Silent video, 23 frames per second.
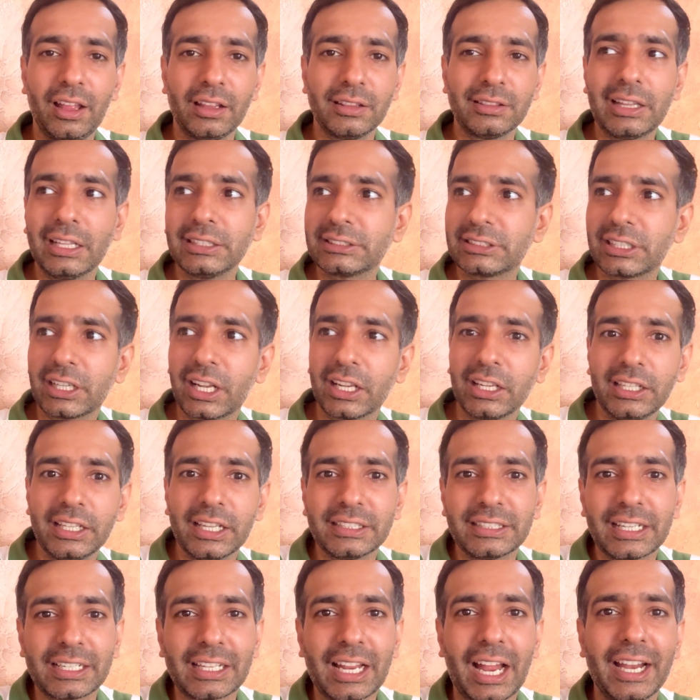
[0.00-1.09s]
then suddenly
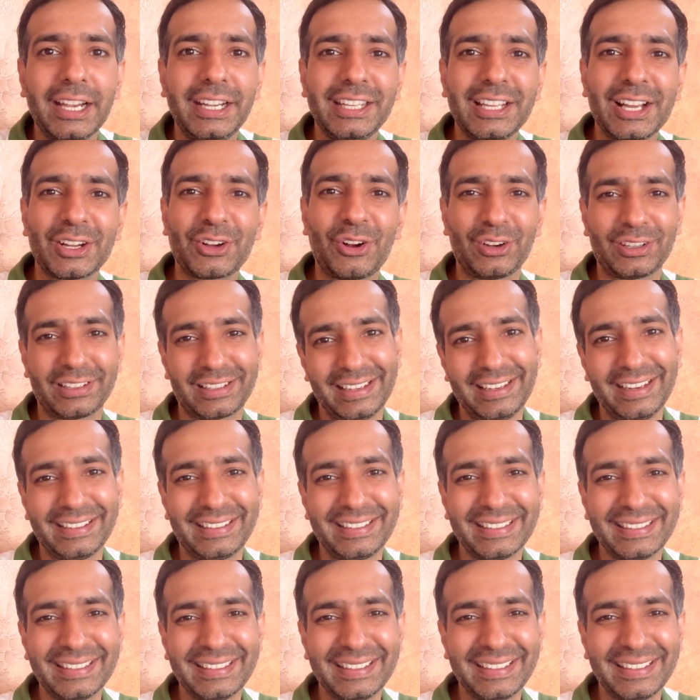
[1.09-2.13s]
that idea got clicked.